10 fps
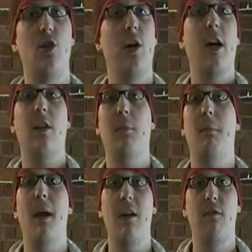He took out the
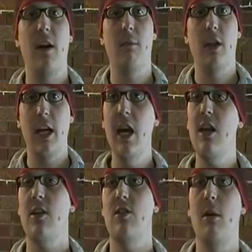McMahon family.
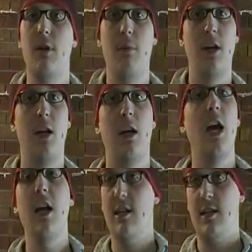The
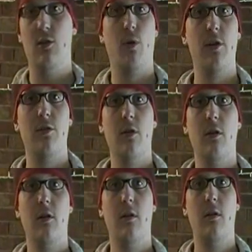WWE is his oyster.
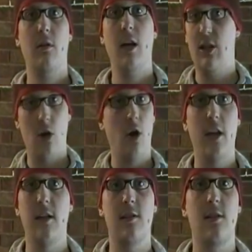It's all
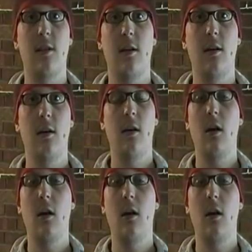his.